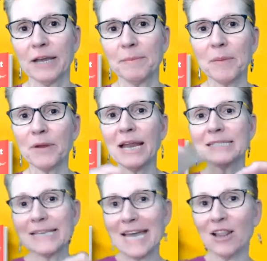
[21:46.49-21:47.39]
Remember, it has
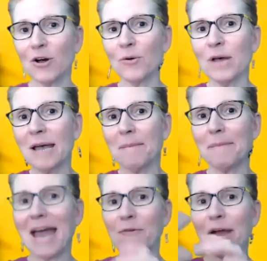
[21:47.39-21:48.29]
a yellow
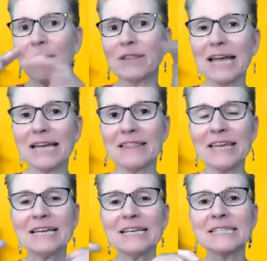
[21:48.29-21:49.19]
background like
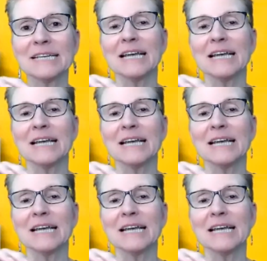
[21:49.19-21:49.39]
this.